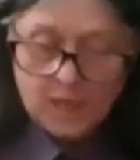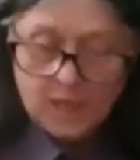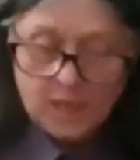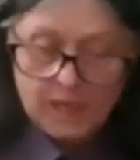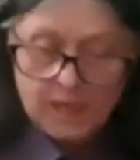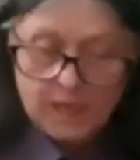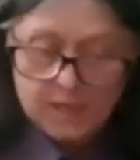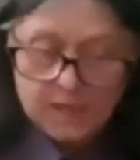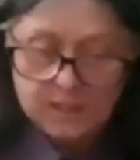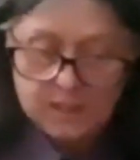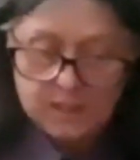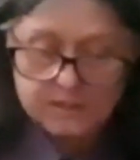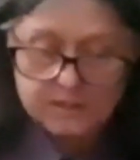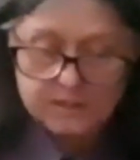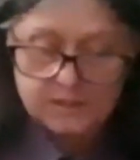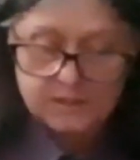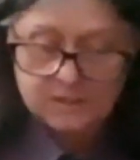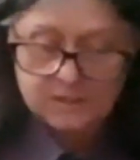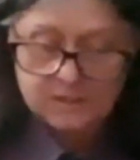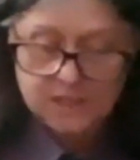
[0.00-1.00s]
And
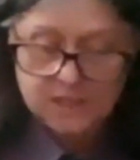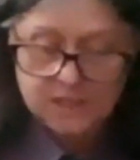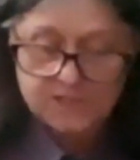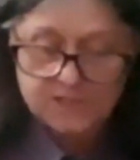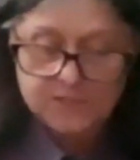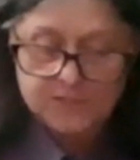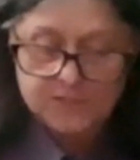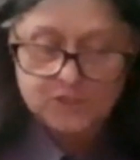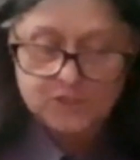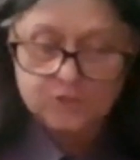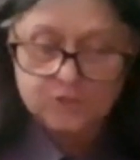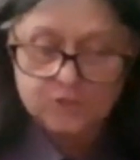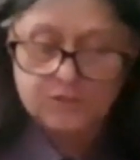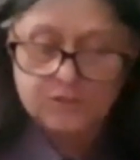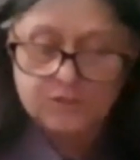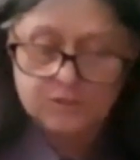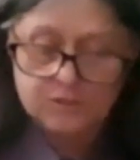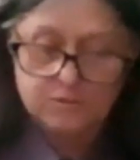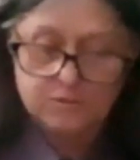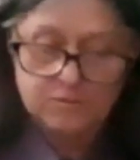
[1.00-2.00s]
Desmond
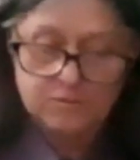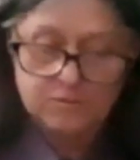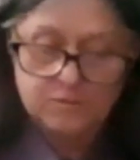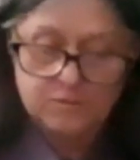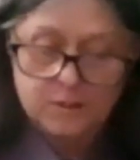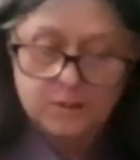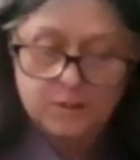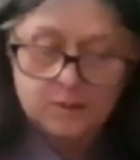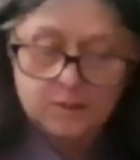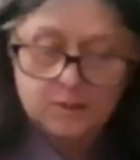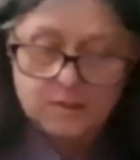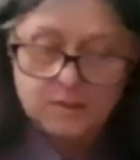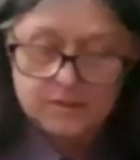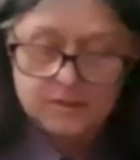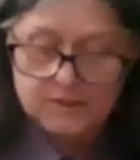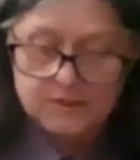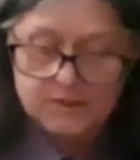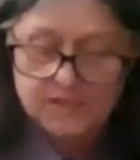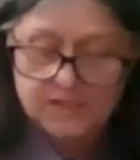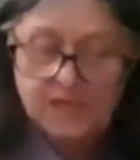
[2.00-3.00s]
Tutu
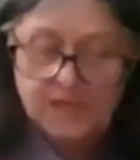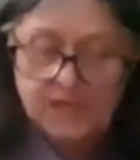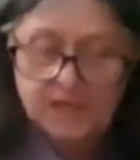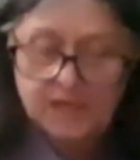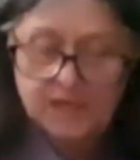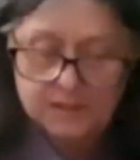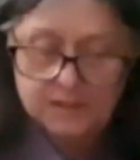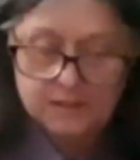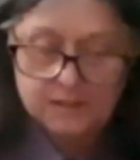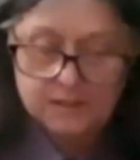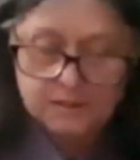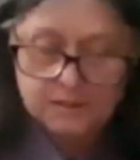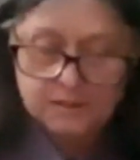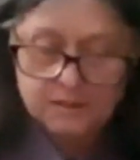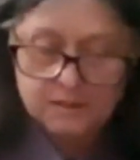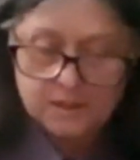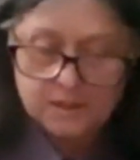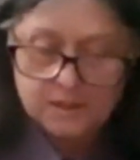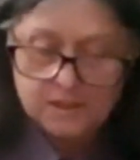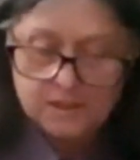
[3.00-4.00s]
said,
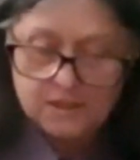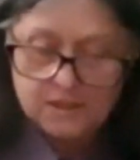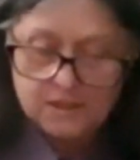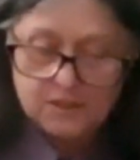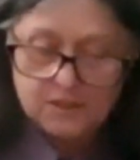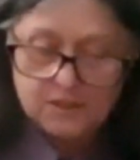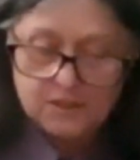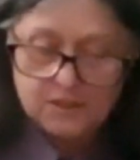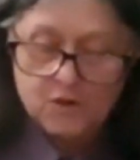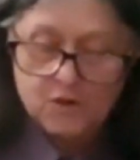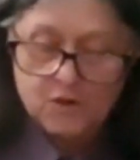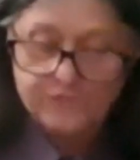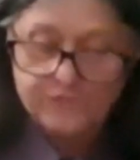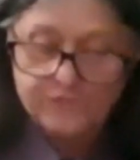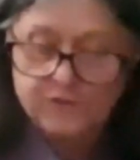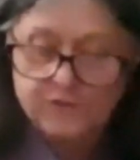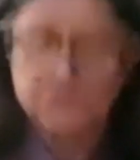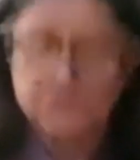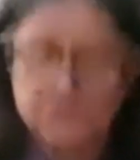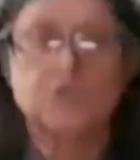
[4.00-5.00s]
no
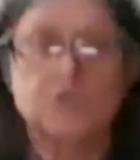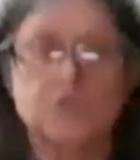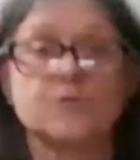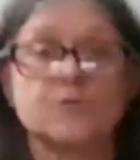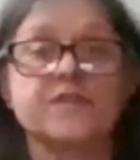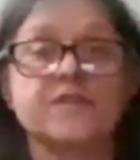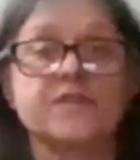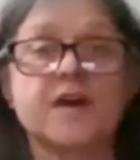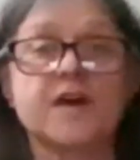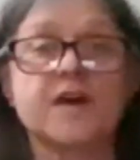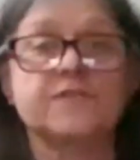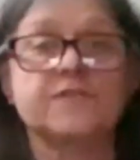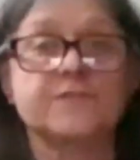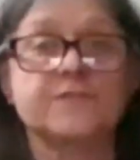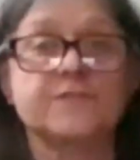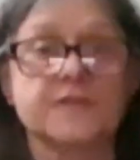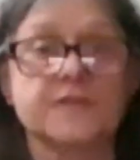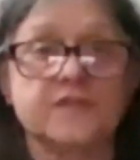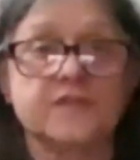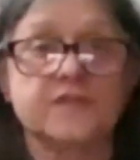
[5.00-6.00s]
future without
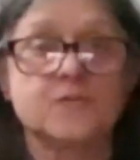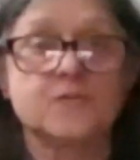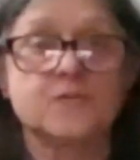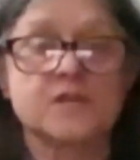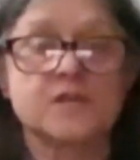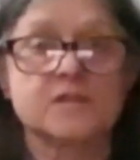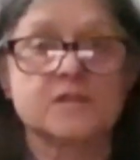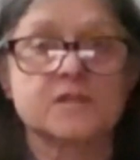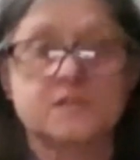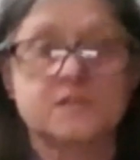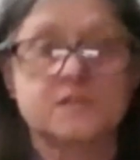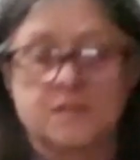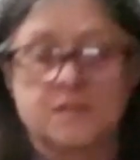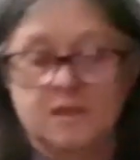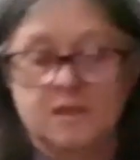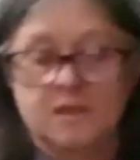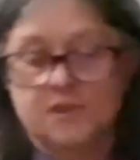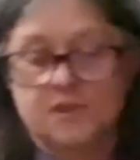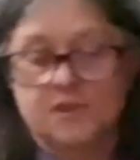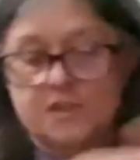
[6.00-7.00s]
forgiveness.
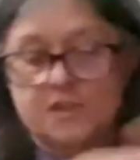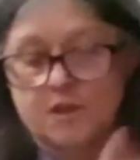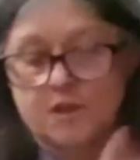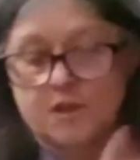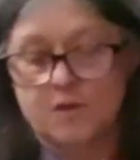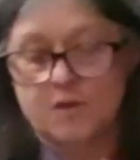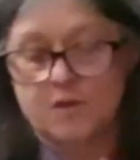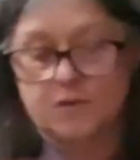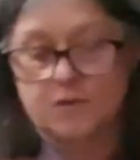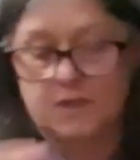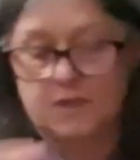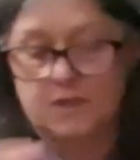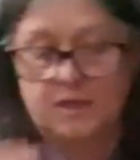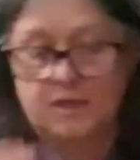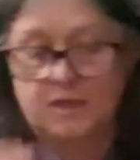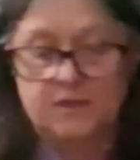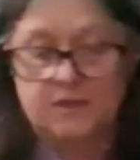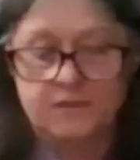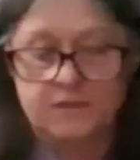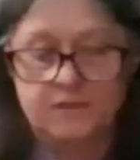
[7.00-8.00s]
So
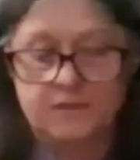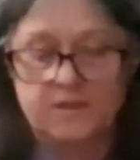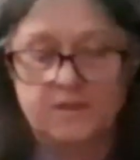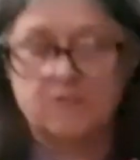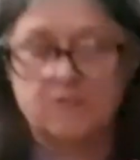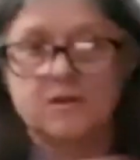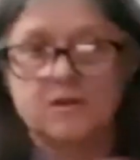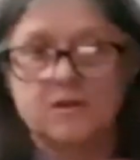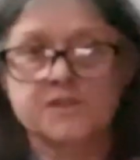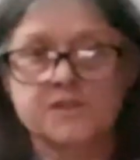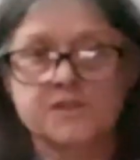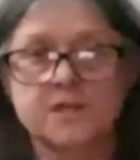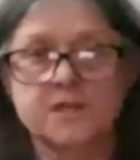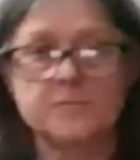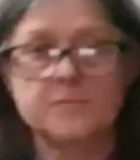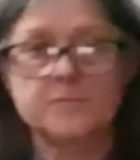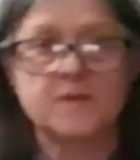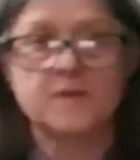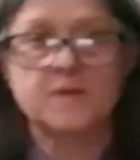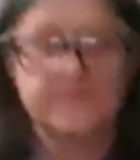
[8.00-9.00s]
there are some
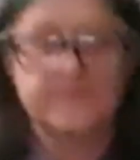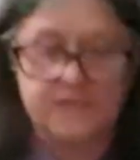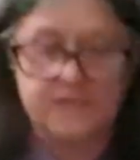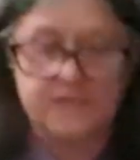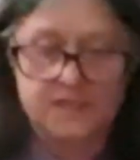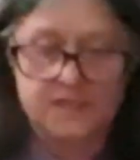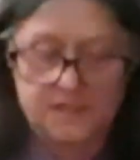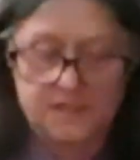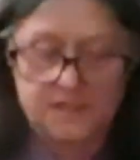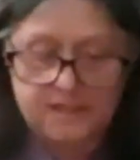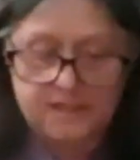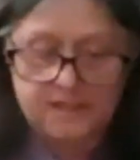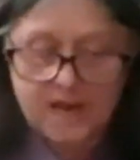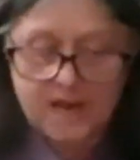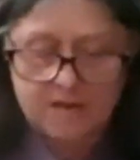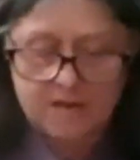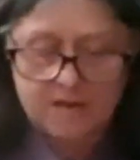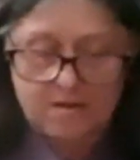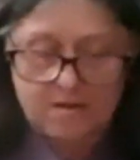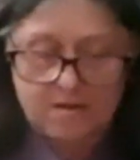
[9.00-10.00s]
of these
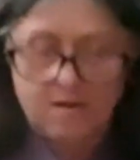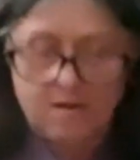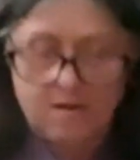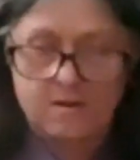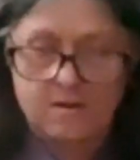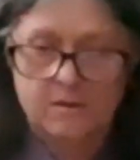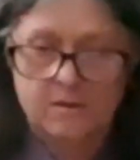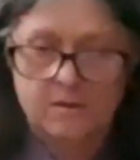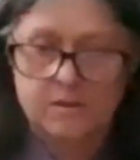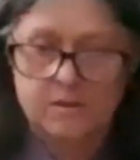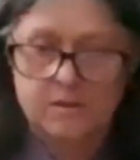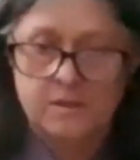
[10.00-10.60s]
that are